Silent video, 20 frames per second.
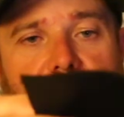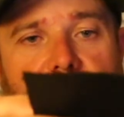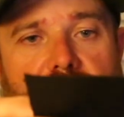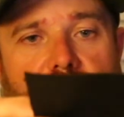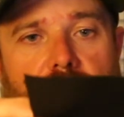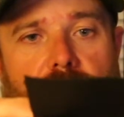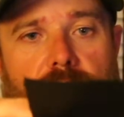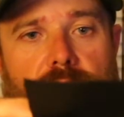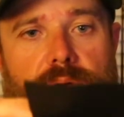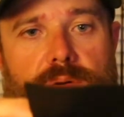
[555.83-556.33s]

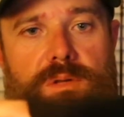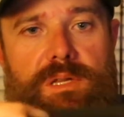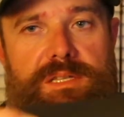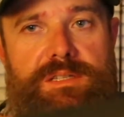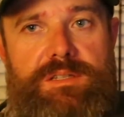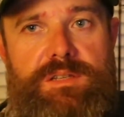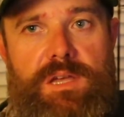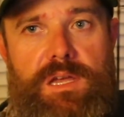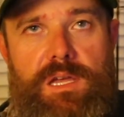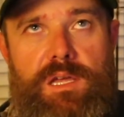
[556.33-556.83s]
So
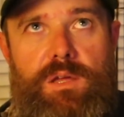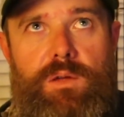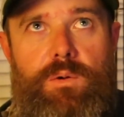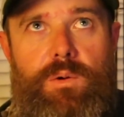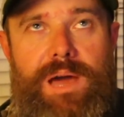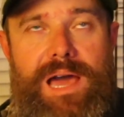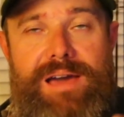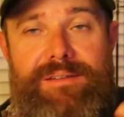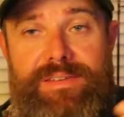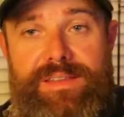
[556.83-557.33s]
let's say you
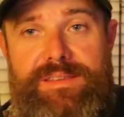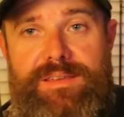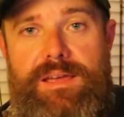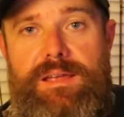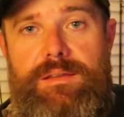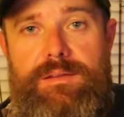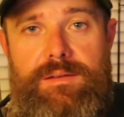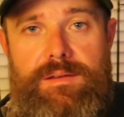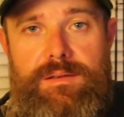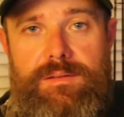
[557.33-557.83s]
have a
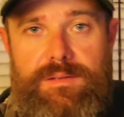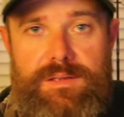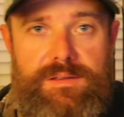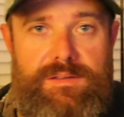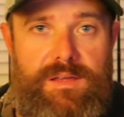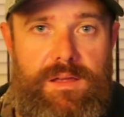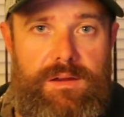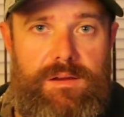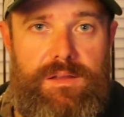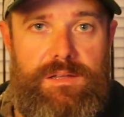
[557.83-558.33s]
tent, the
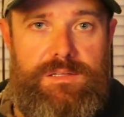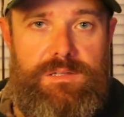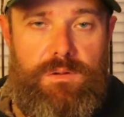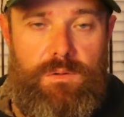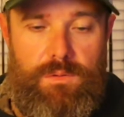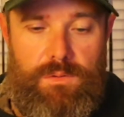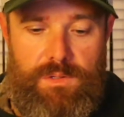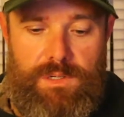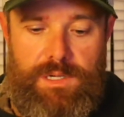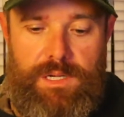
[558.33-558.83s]
tent gets a
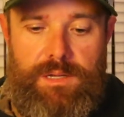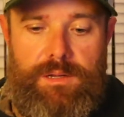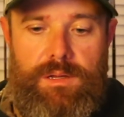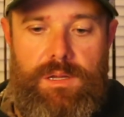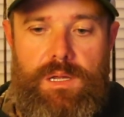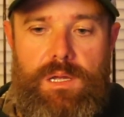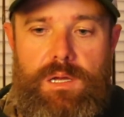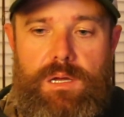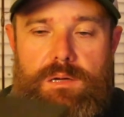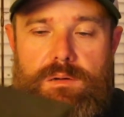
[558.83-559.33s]
hole in it.
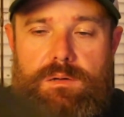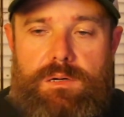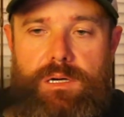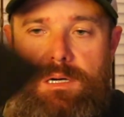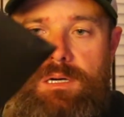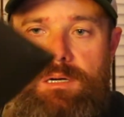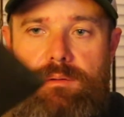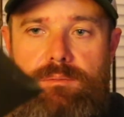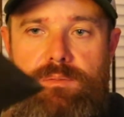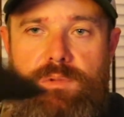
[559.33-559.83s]

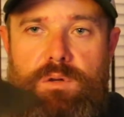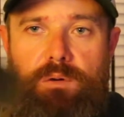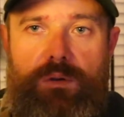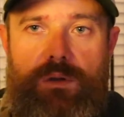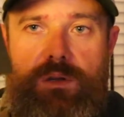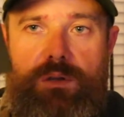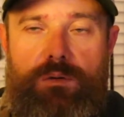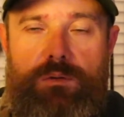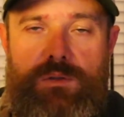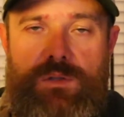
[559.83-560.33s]
You
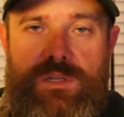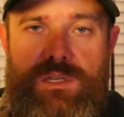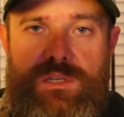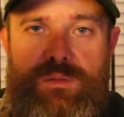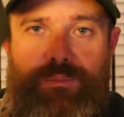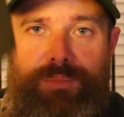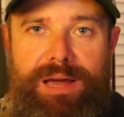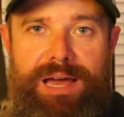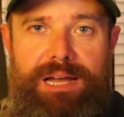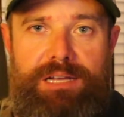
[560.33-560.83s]
can use this
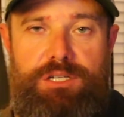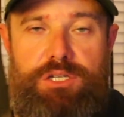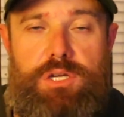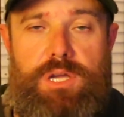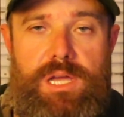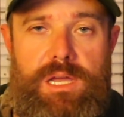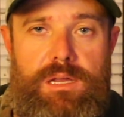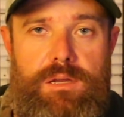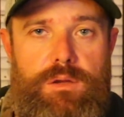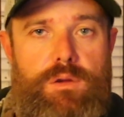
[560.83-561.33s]

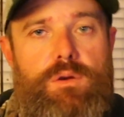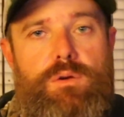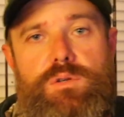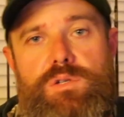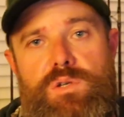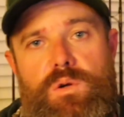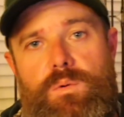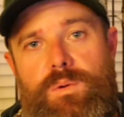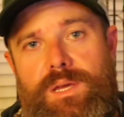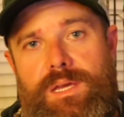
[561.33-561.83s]
patch in your
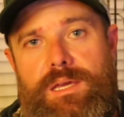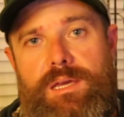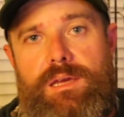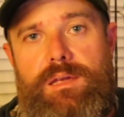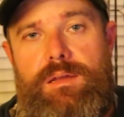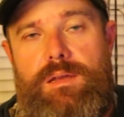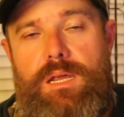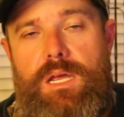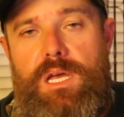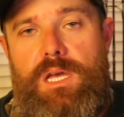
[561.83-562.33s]
sewing
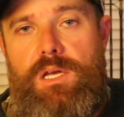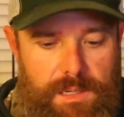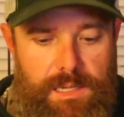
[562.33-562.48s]
kit.